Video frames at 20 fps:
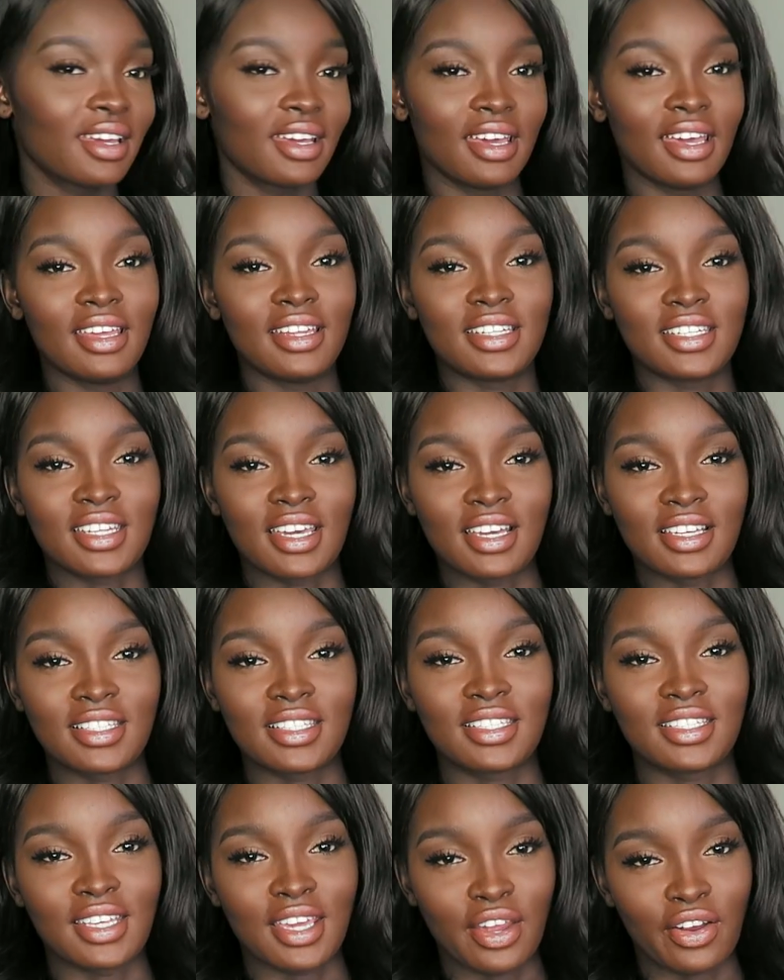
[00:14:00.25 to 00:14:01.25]
and I
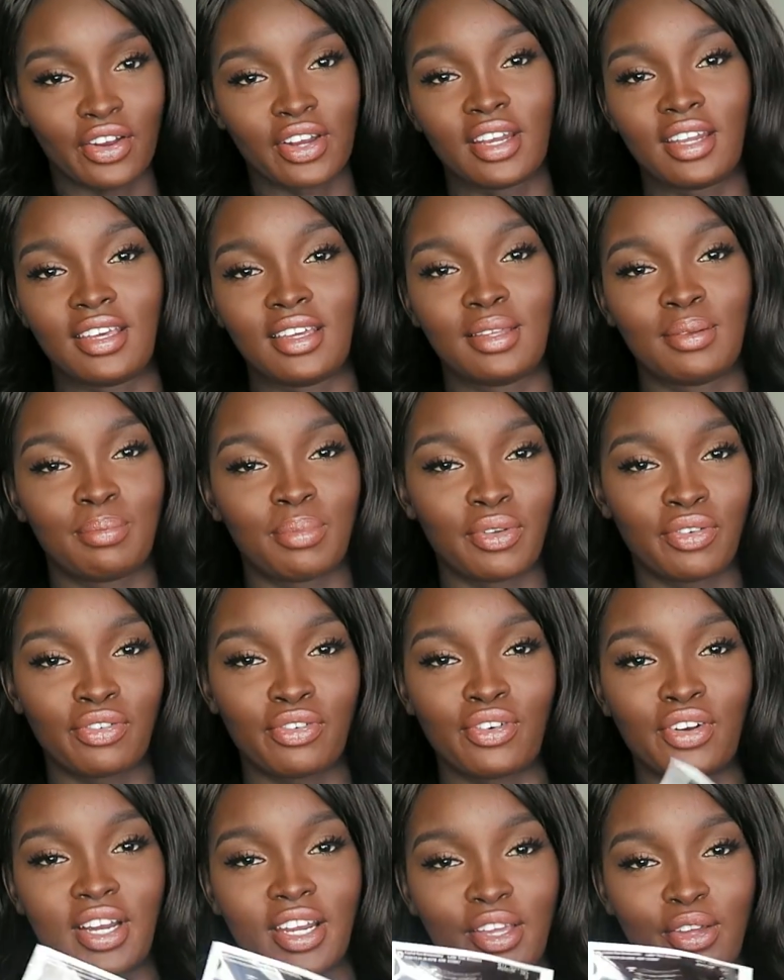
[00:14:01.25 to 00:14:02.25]
stare at it
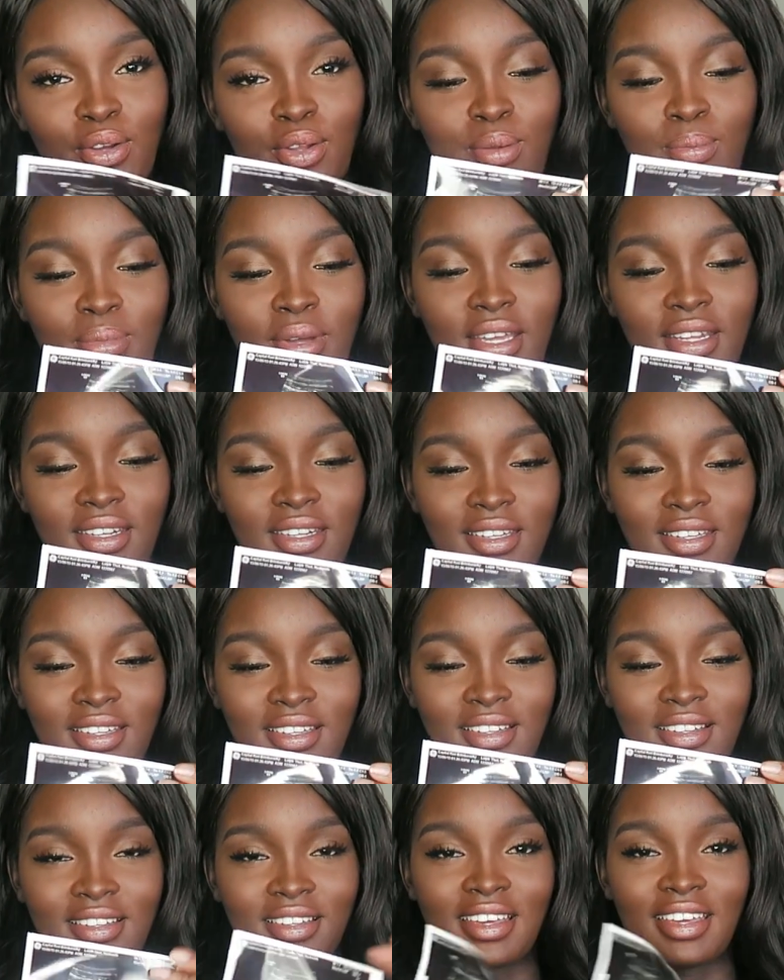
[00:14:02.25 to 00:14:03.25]
before I go to bed,
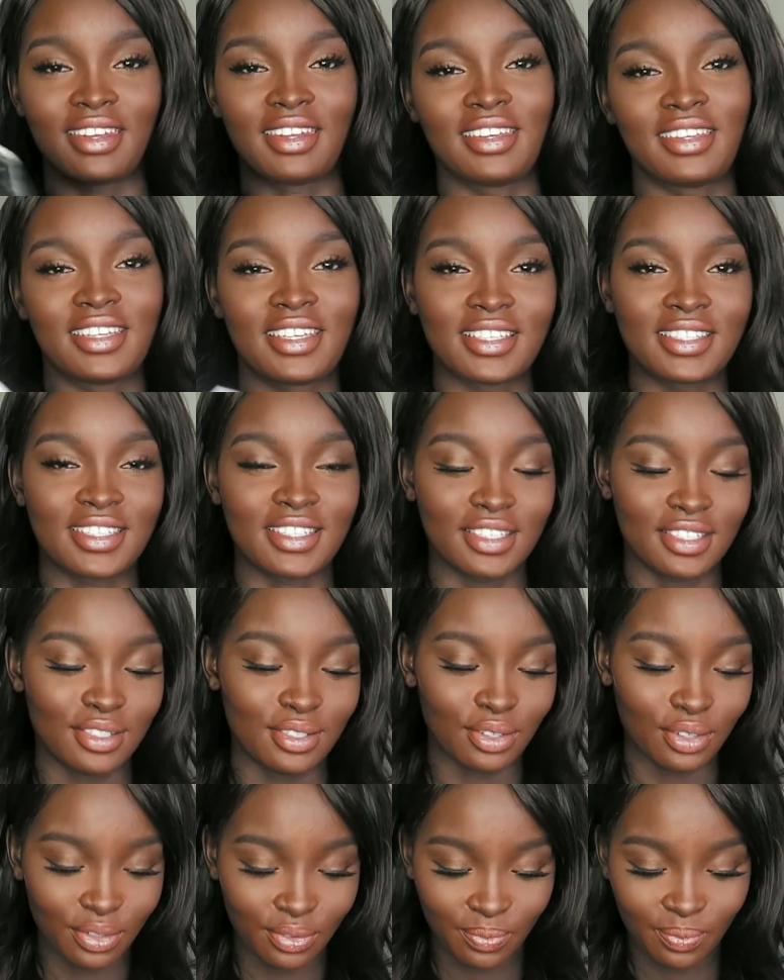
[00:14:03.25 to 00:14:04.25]
and I kiss it
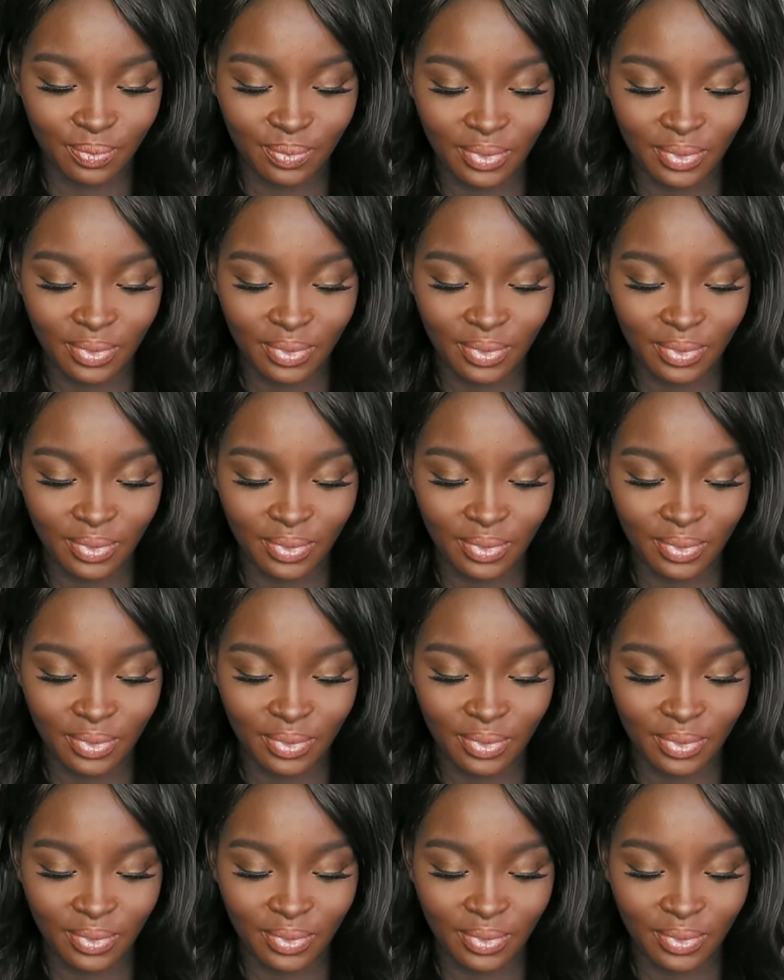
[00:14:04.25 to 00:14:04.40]
too.